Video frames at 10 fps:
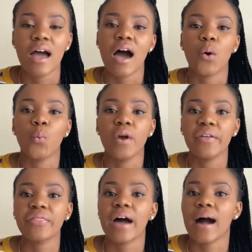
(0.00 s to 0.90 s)

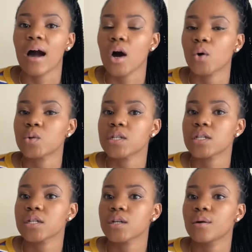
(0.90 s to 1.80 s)

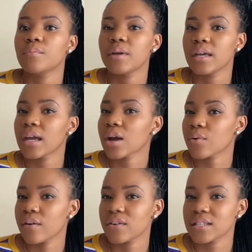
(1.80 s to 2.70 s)
without being a
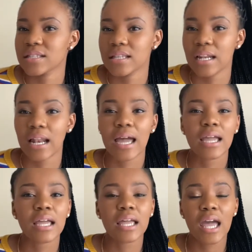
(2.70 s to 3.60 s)
graphic designer.
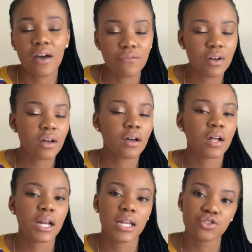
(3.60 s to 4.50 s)
Like, Canva
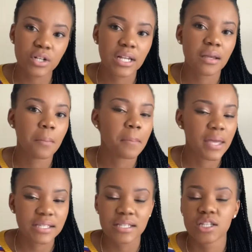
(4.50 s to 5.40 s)
literally
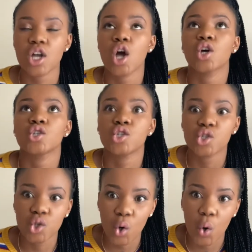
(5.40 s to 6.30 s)
makes it
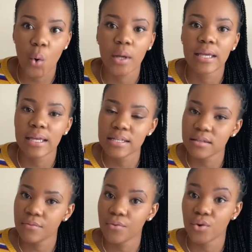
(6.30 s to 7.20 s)
so
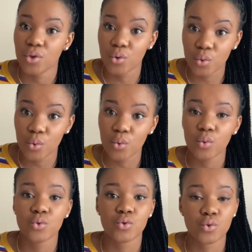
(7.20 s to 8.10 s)
easy for you
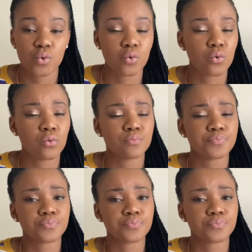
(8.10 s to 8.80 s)
to